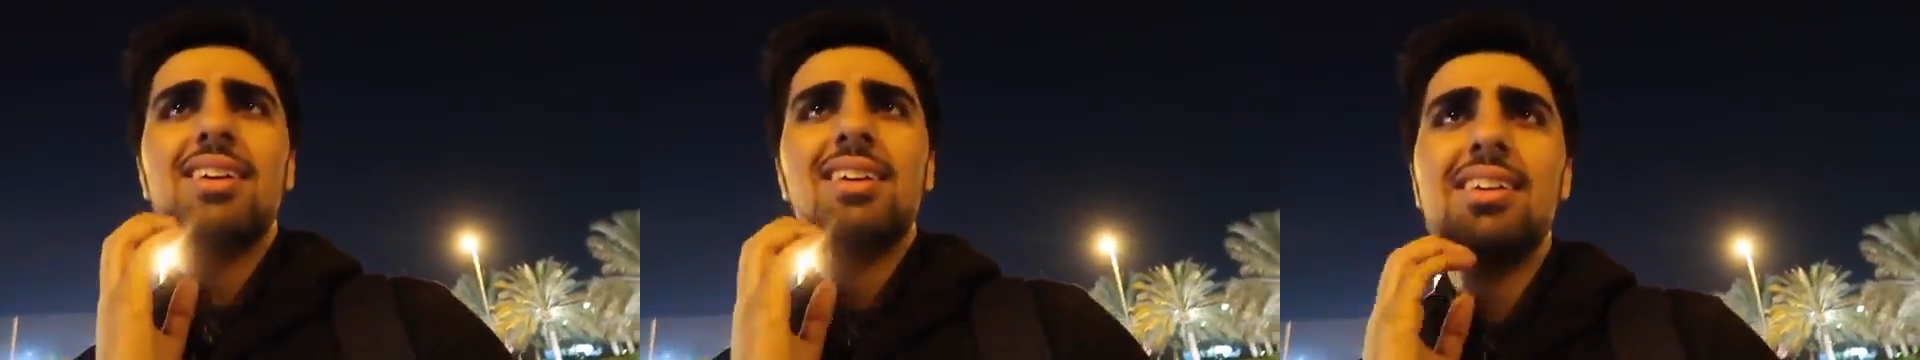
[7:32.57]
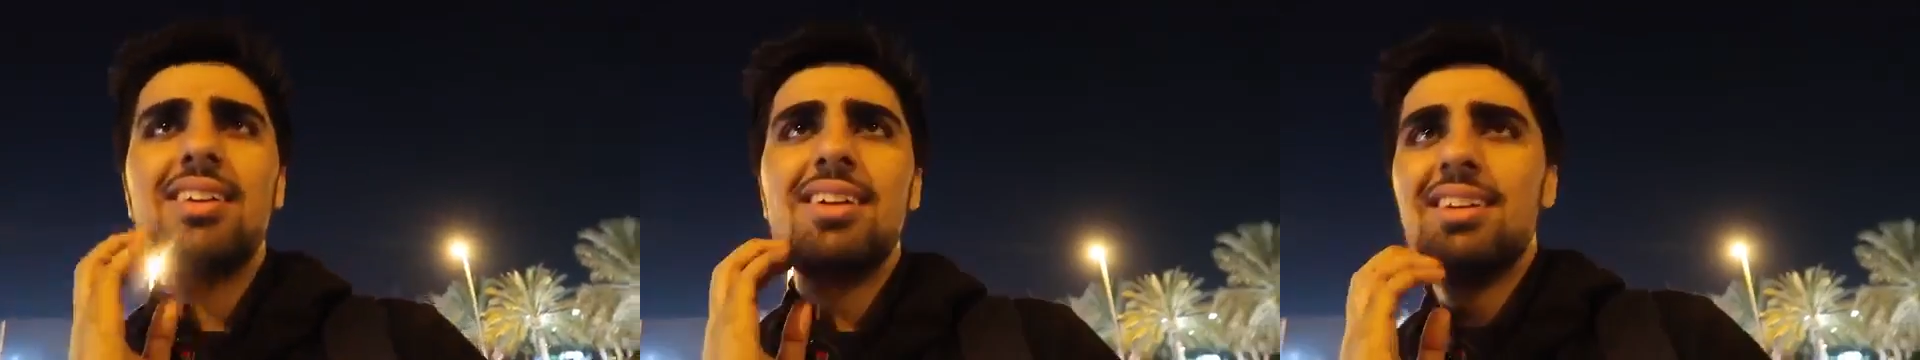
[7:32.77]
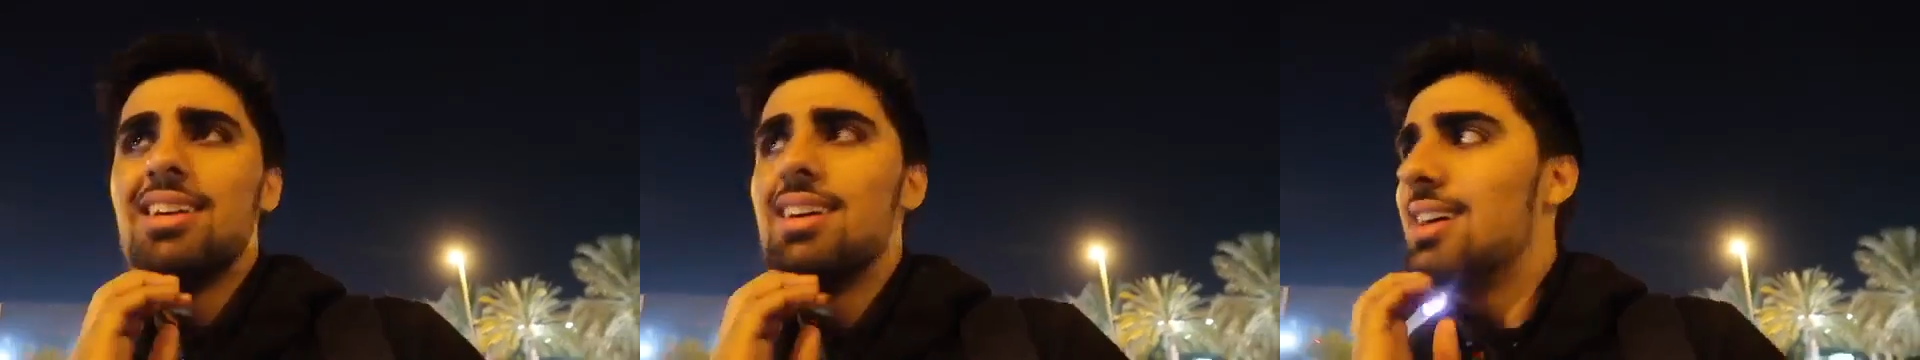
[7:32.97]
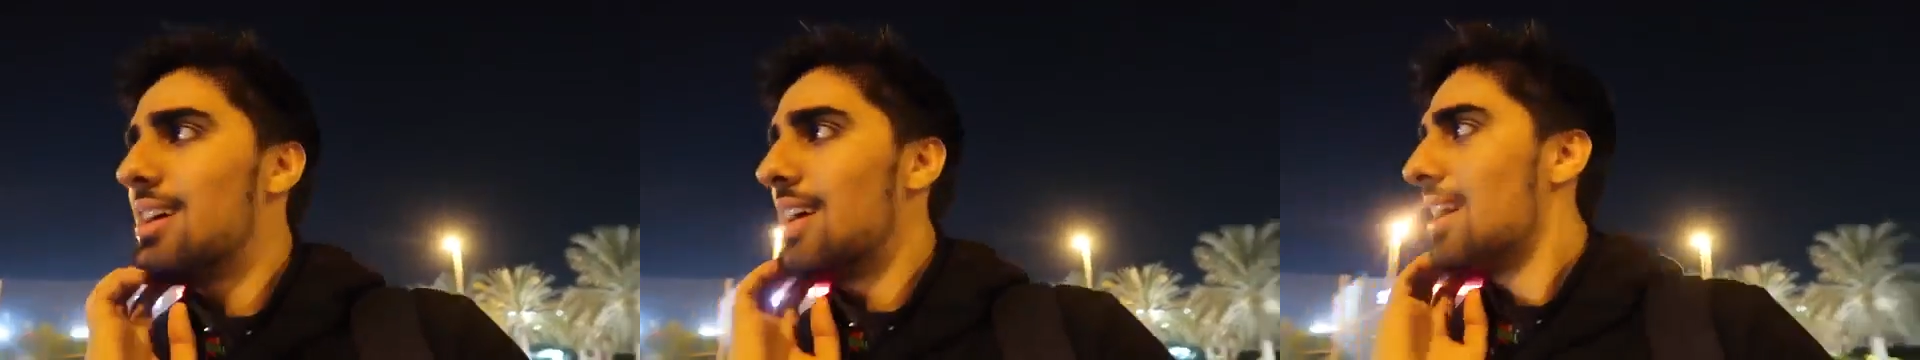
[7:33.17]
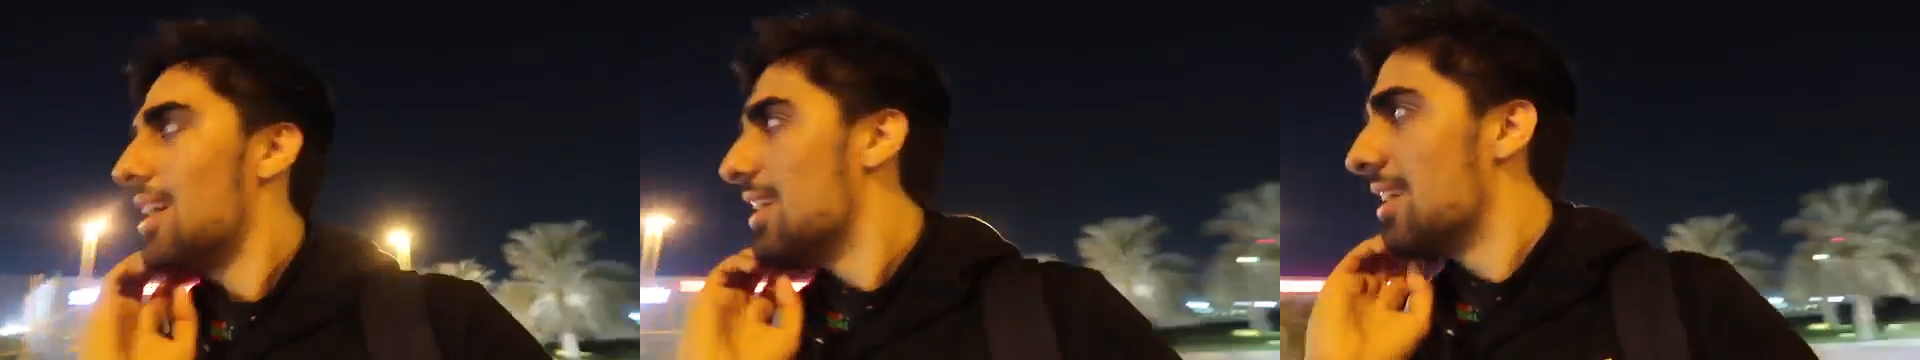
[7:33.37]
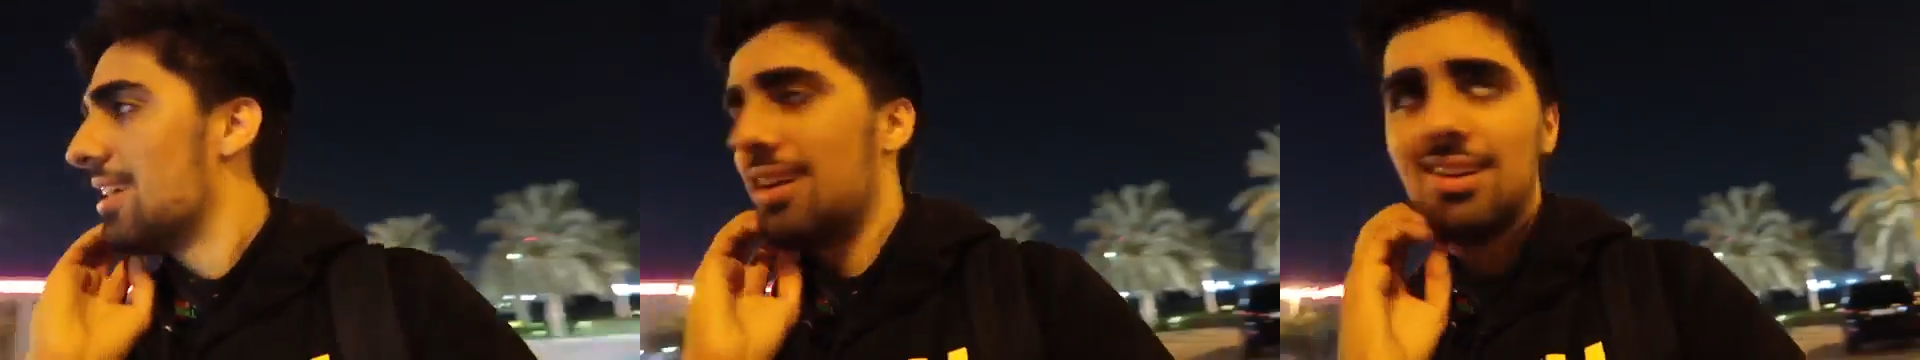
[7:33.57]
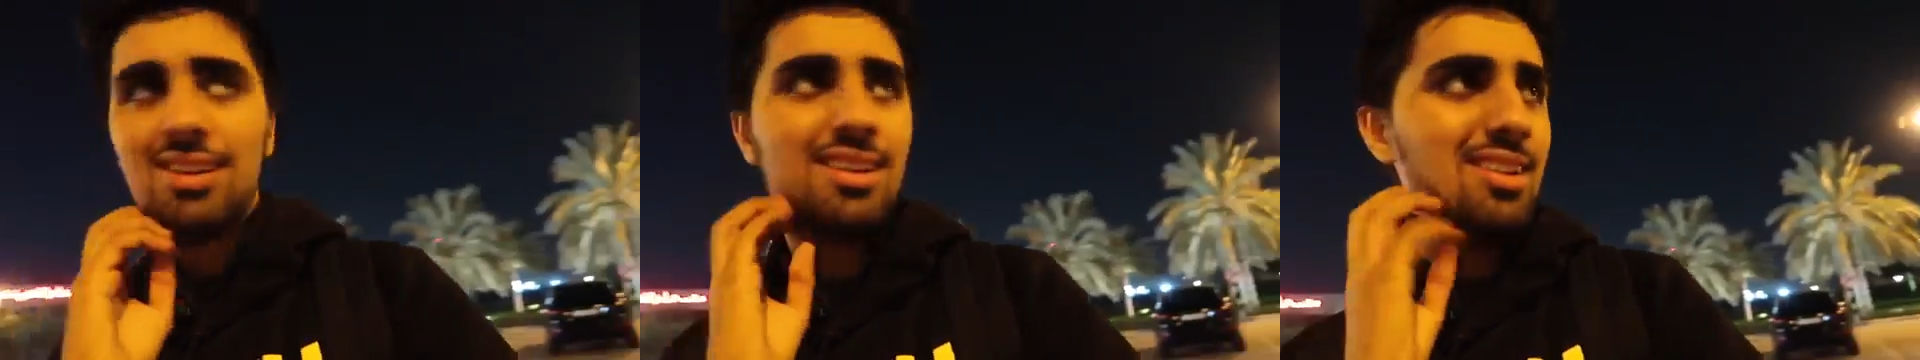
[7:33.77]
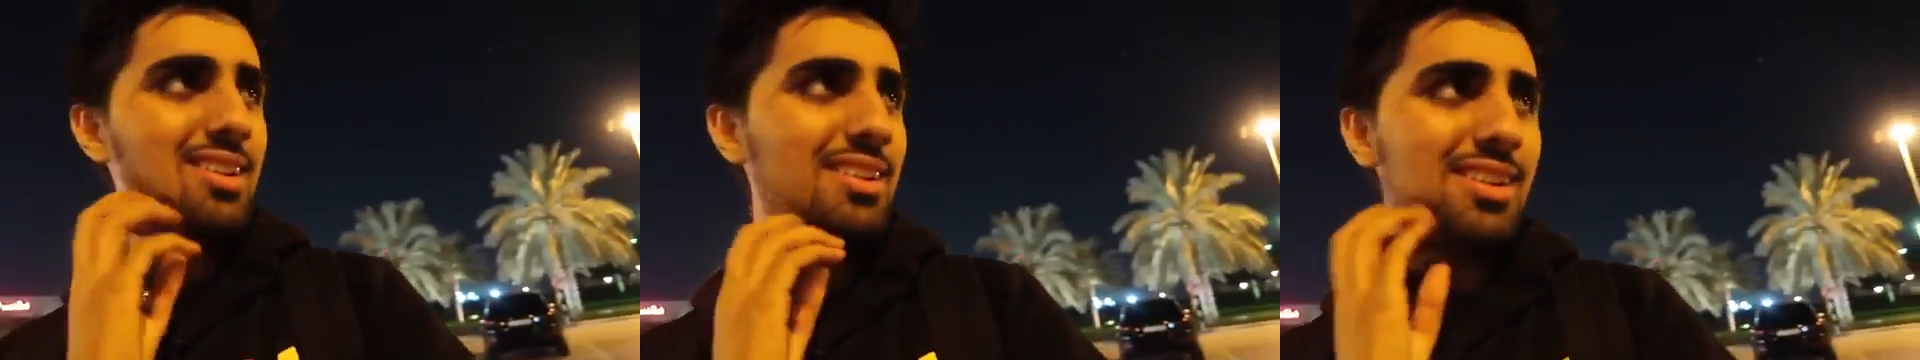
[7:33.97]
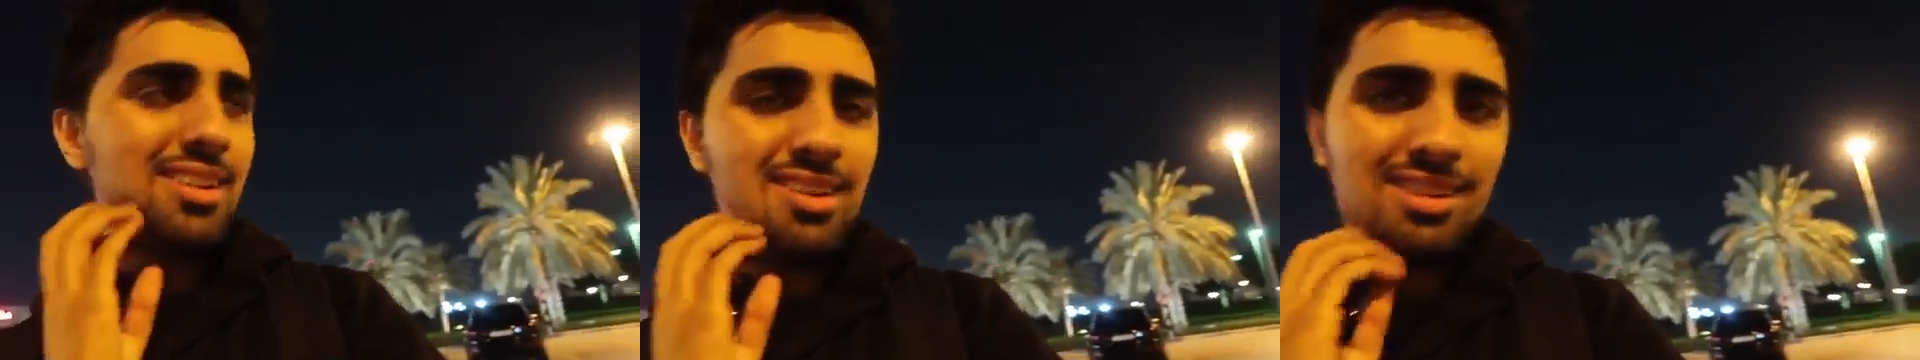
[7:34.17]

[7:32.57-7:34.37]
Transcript: guys won. You said, no, you know, they